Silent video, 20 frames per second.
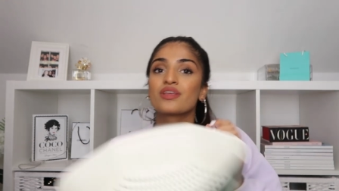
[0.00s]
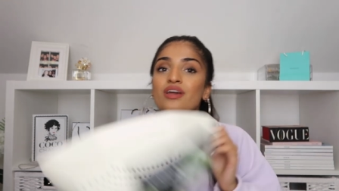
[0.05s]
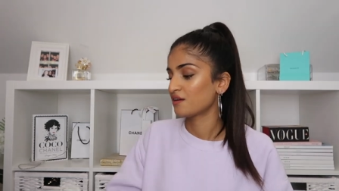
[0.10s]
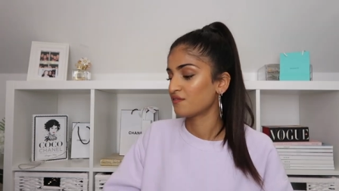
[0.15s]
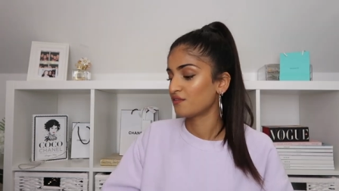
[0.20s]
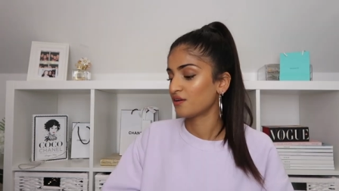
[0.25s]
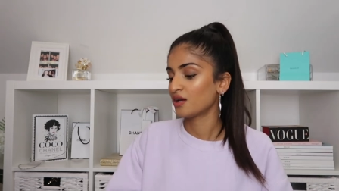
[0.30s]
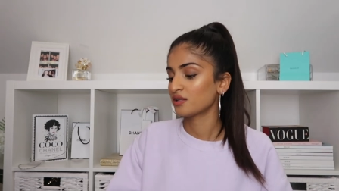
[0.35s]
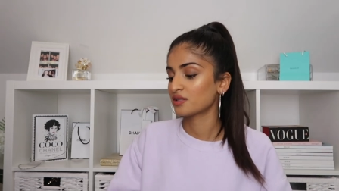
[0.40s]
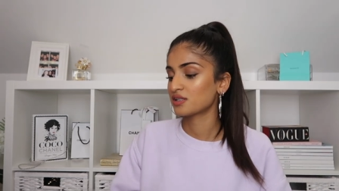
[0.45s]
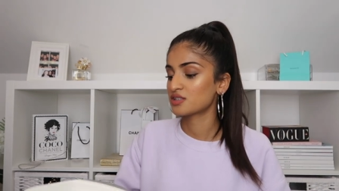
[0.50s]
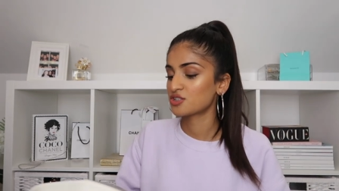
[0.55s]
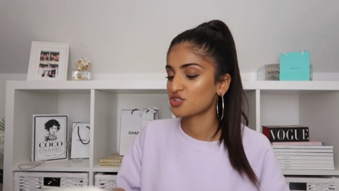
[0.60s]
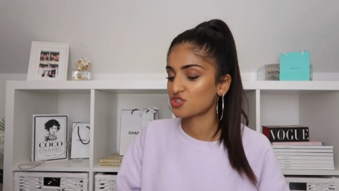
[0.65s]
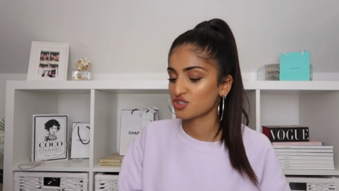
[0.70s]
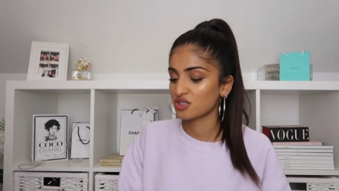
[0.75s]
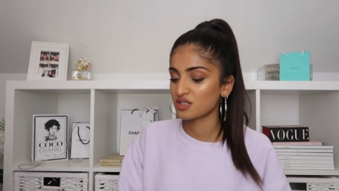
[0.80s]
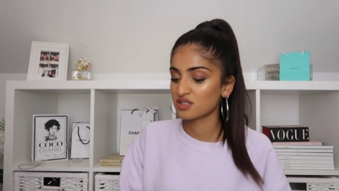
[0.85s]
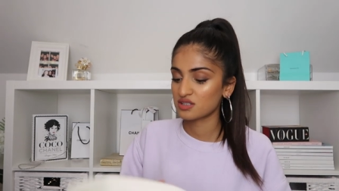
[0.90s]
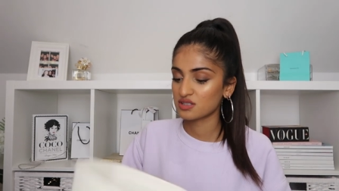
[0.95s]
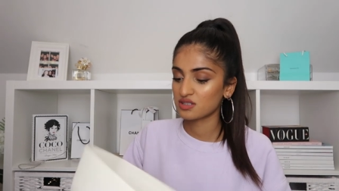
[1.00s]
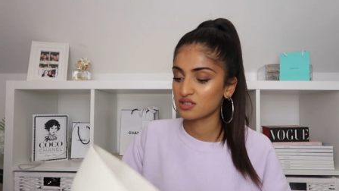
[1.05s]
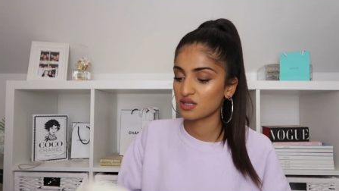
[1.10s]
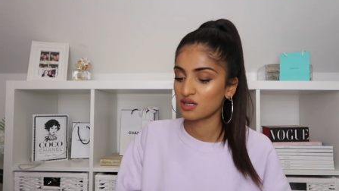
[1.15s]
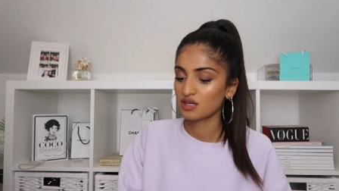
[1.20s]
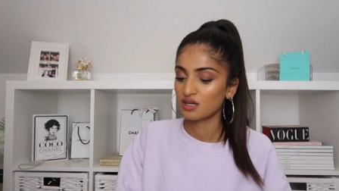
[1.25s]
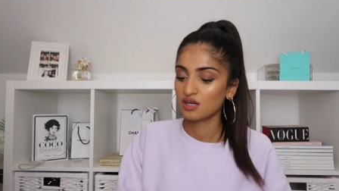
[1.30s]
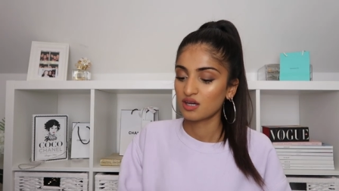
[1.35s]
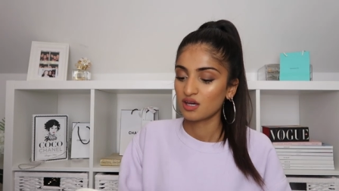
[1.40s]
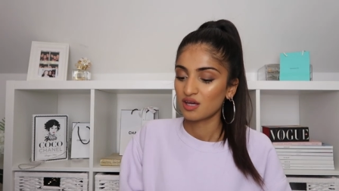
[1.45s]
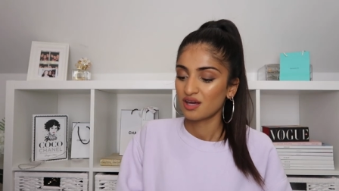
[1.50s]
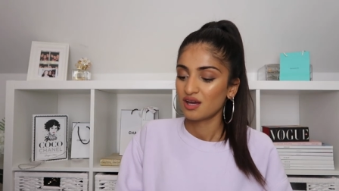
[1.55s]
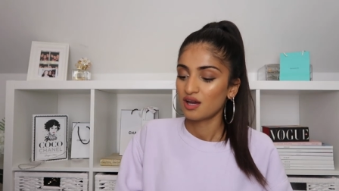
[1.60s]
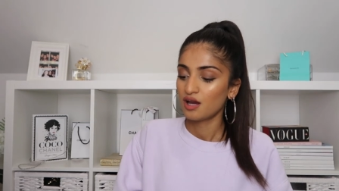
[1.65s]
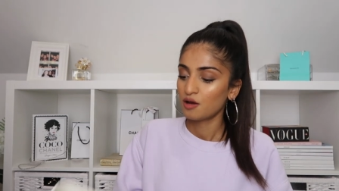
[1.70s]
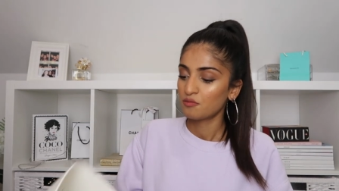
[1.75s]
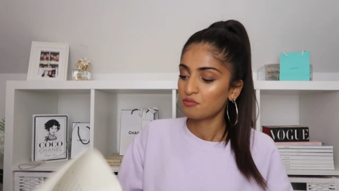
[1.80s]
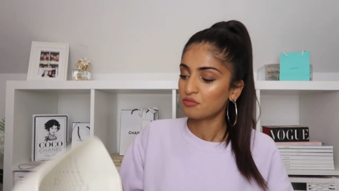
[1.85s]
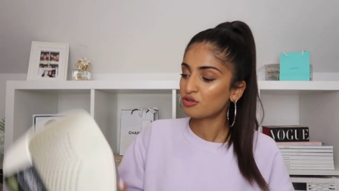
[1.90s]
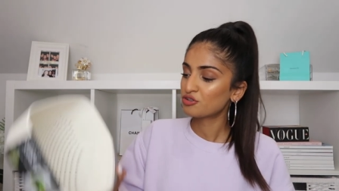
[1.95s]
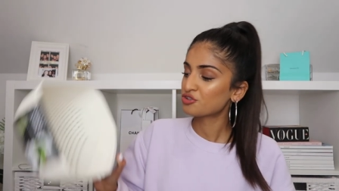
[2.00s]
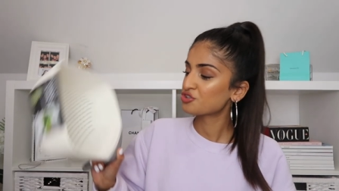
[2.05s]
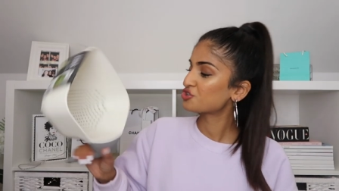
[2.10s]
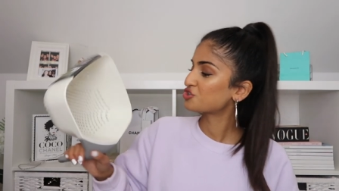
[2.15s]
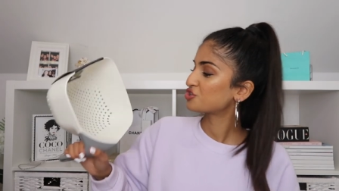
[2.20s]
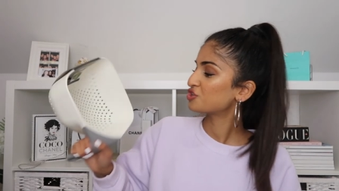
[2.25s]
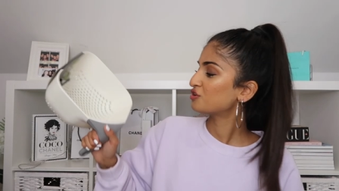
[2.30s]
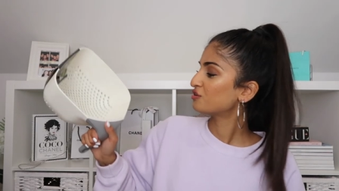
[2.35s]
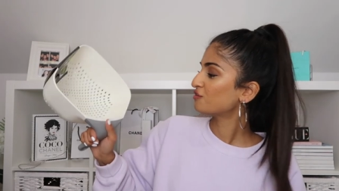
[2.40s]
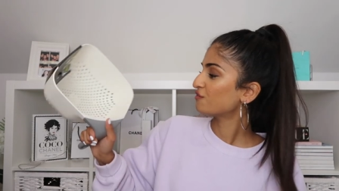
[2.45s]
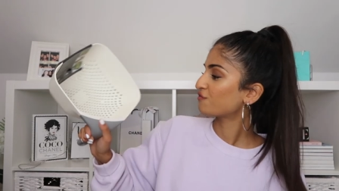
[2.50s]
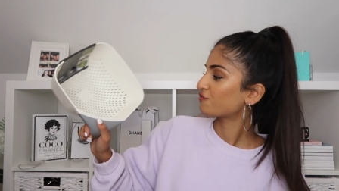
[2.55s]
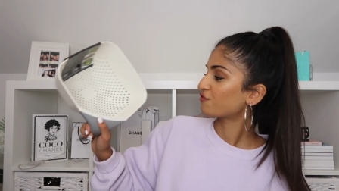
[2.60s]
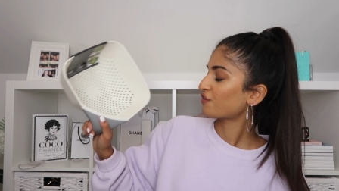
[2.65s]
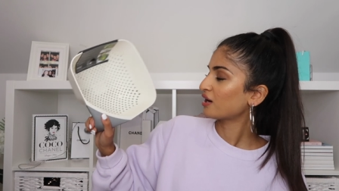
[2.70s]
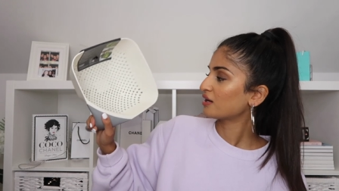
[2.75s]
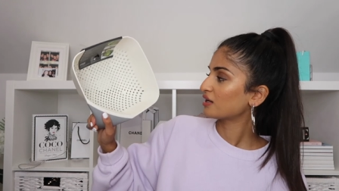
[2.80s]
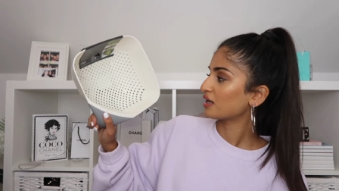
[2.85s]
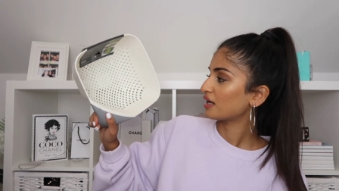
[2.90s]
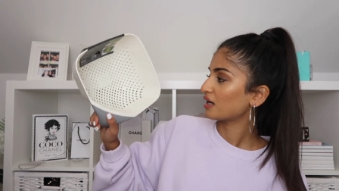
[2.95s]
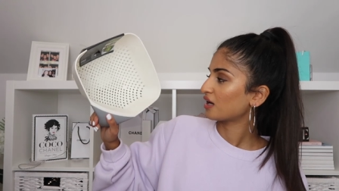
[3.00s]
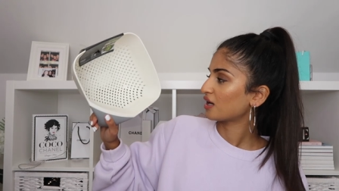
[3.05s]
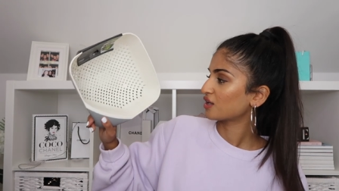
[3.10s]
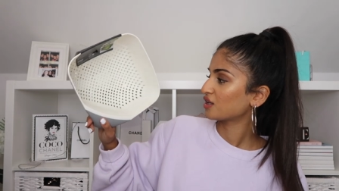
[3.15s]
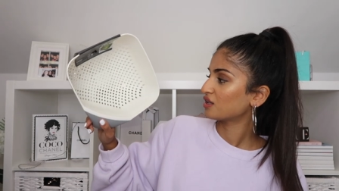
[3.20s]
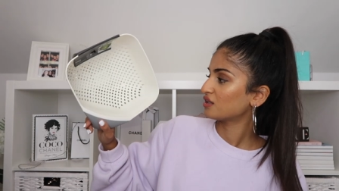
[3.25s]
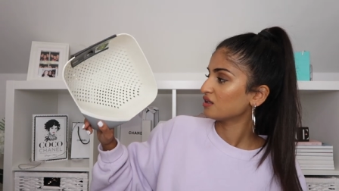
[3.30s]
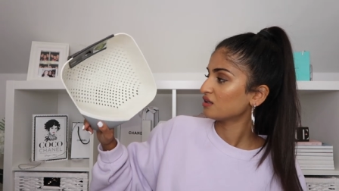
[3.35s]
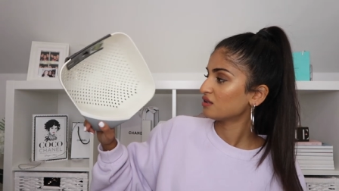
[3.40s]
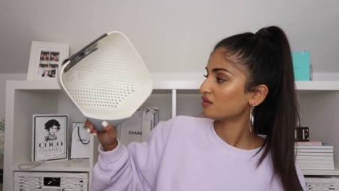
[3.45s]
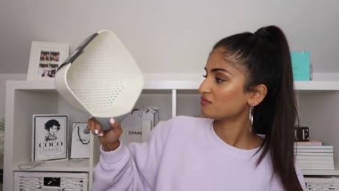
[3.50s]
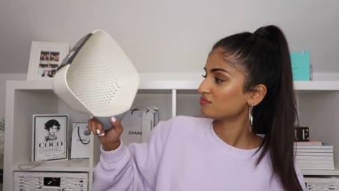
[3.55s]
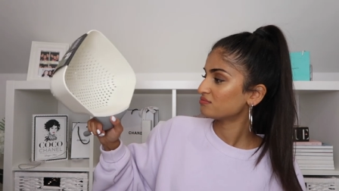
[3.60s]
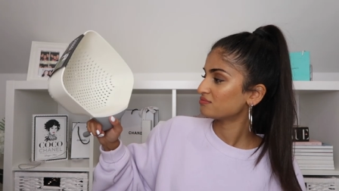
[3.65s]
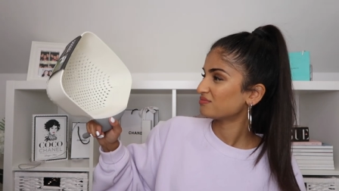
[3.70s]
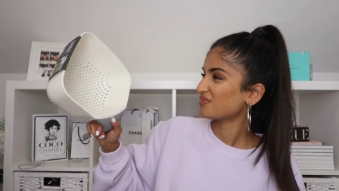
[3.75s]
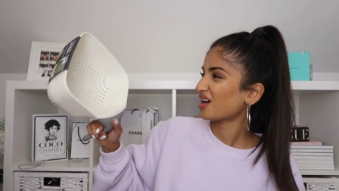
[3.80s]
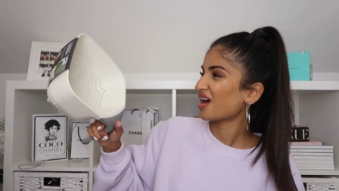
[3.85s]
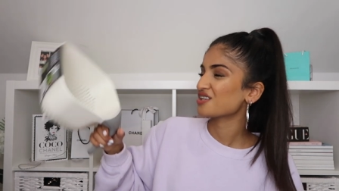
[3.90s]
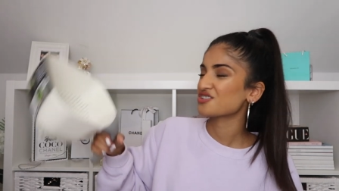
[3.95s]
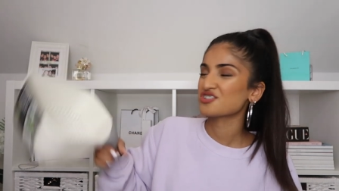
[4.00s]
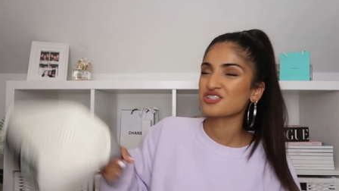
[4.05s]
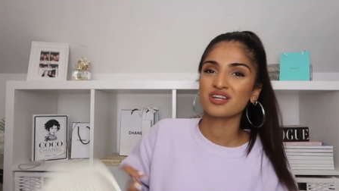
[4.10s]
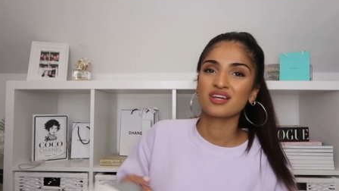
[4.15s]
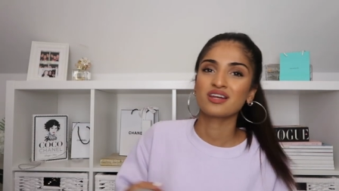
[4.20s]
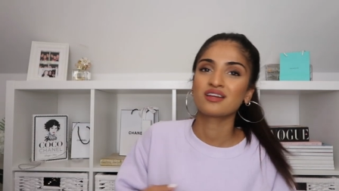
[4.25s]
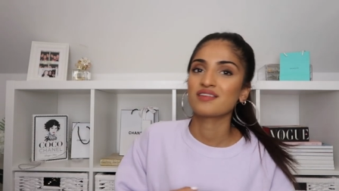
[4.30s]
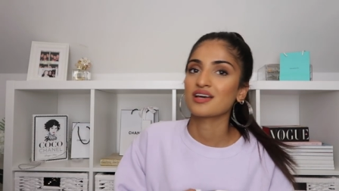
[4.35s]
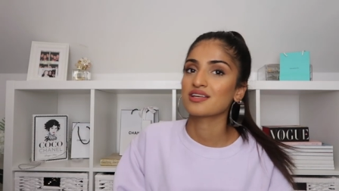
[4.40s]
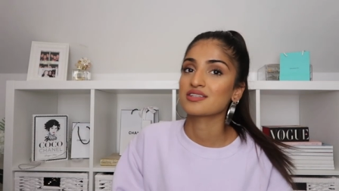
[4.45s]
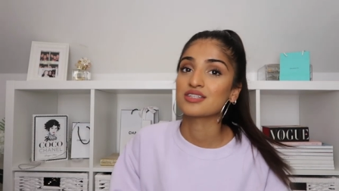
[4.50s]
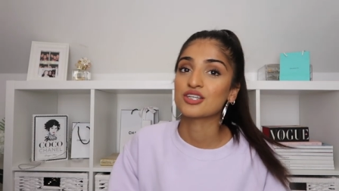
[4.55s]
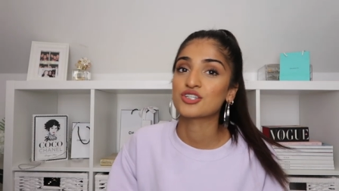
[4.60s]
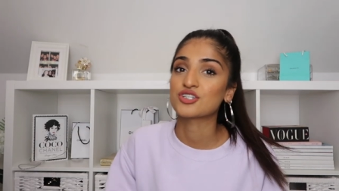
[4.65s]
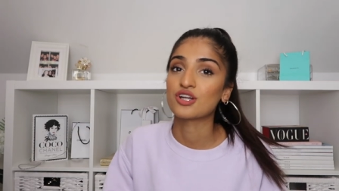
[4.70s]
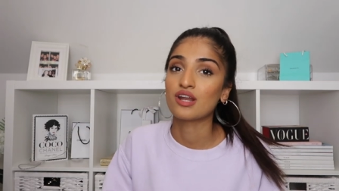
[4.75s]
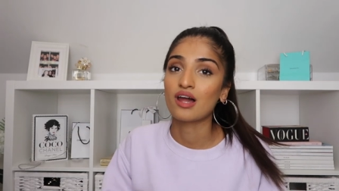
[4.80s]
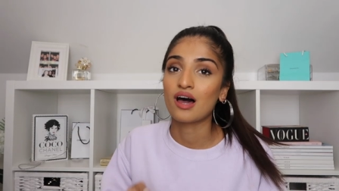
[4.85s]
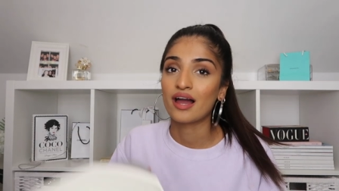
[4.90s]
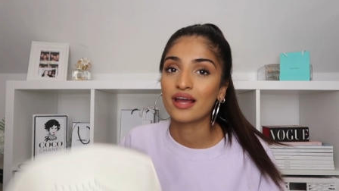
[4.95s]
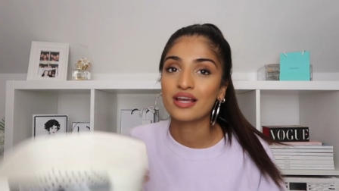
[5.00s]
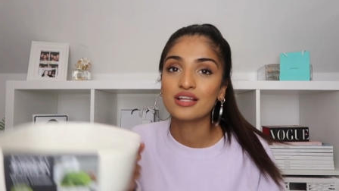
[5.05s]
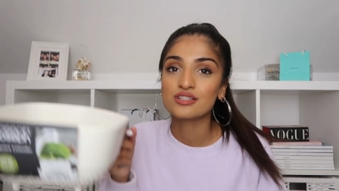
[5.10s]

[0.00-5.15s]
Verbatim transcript: I feel like this is just more student friendly, like, you know, actually that's such a lie.